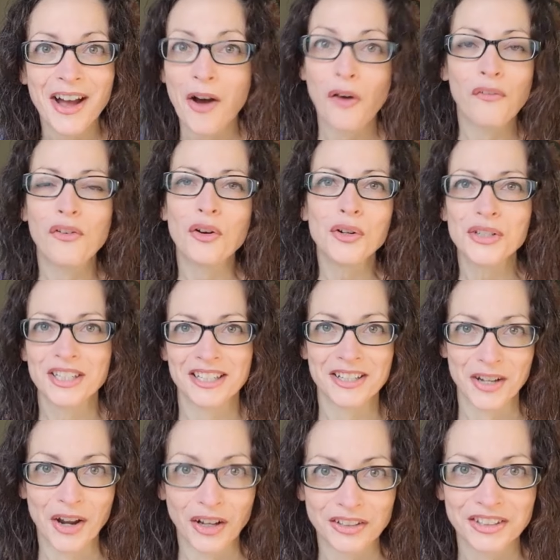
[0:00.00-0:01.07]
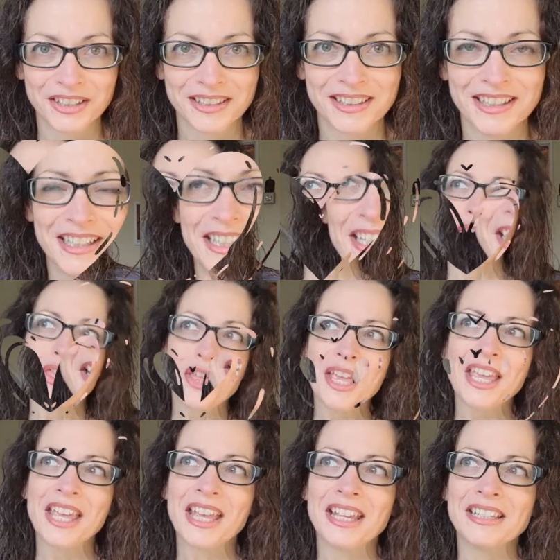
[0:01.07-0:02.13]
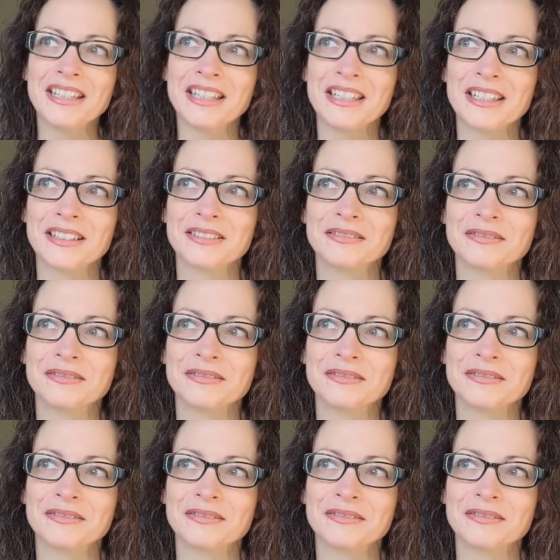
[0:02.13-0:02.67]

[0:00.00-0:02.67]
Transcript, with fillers: Of course it's not. Thing is,